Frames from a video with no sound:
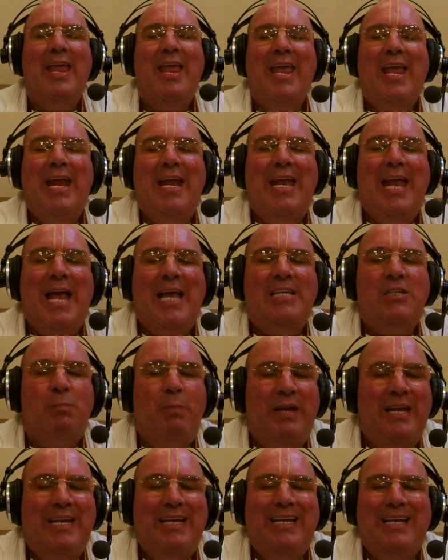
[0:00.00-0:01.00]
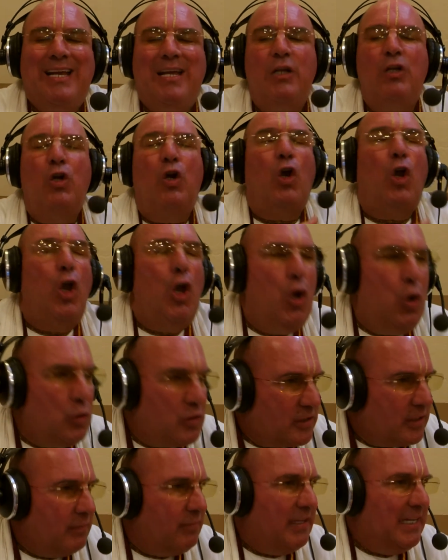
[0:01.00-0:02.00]
it has been
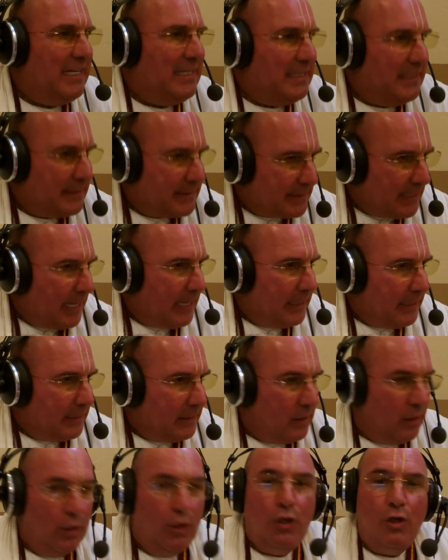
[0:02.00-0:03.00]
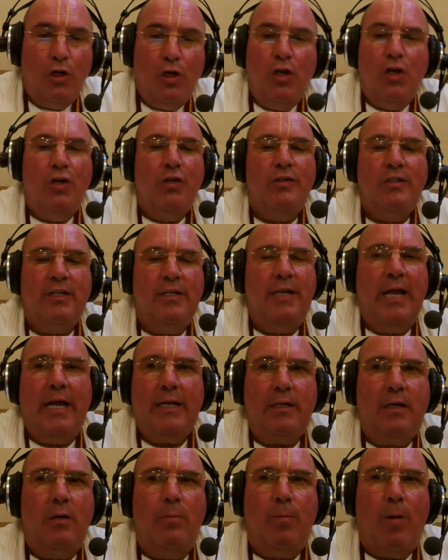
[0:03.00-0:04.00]
conclusively decided.
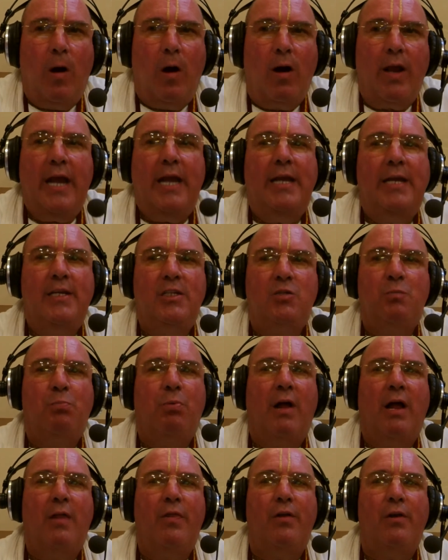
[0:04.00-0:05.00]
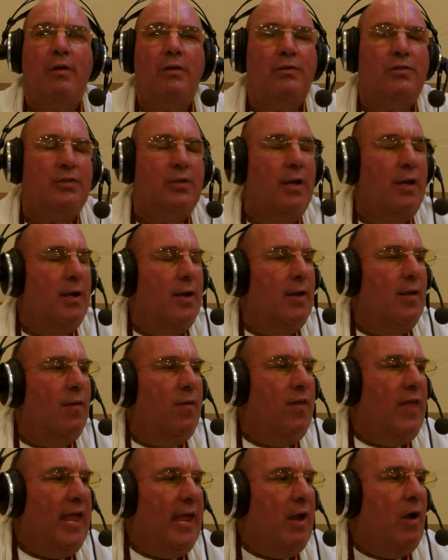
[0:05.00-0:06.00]
Sanat Kumar and his brothers,
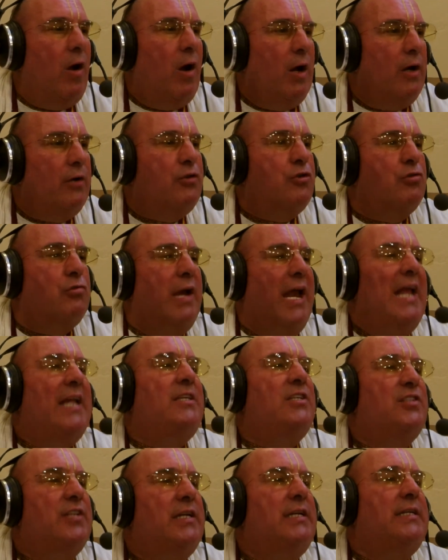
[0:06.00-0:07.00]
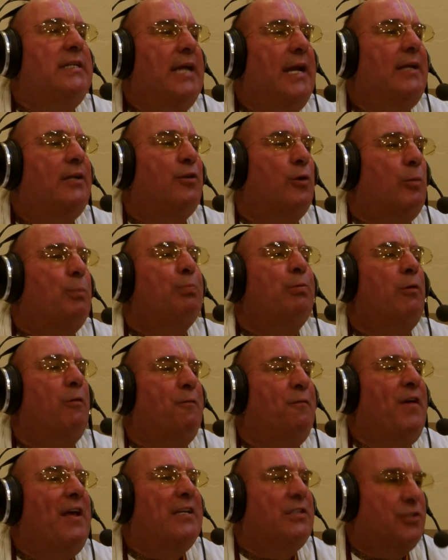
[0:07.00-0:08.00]
they are transcendental
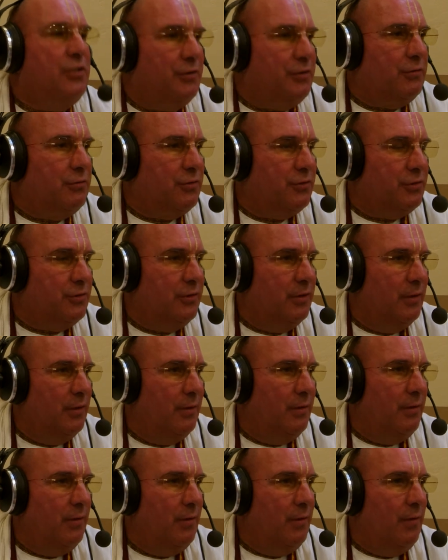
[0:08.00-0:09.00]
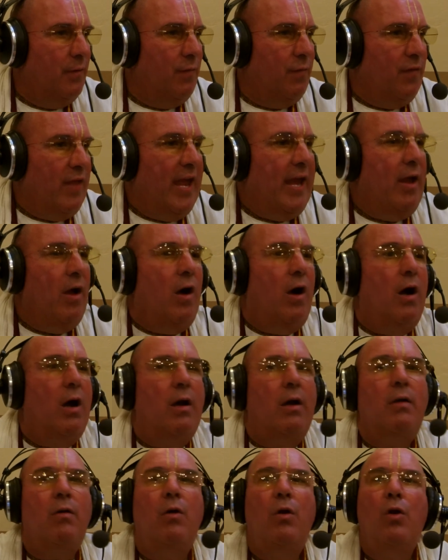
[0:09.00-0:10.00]
professors. They
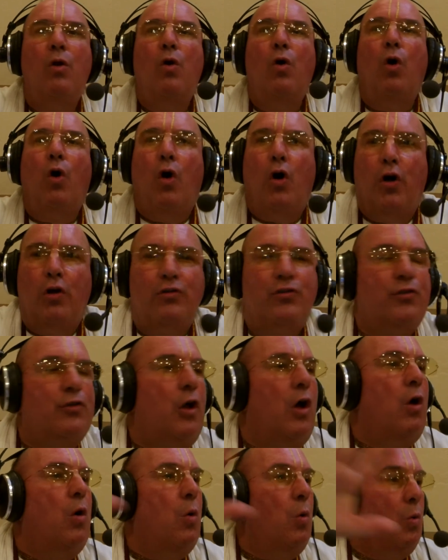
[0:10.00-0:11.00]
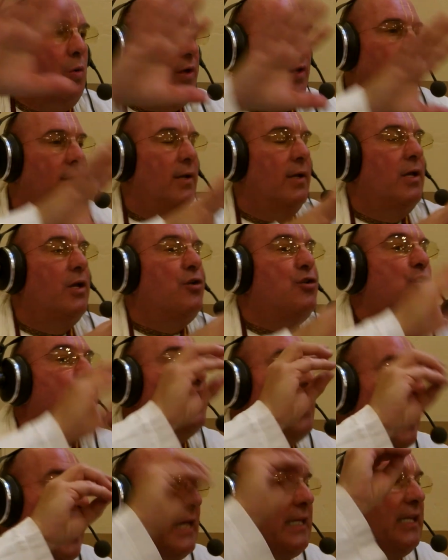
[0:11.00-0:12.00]
are also
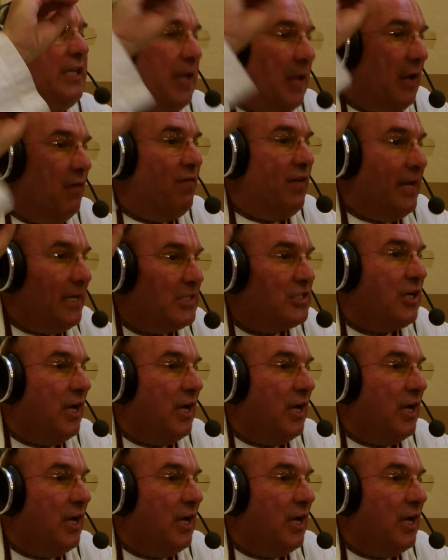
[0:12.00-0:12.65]
Shakti Avesh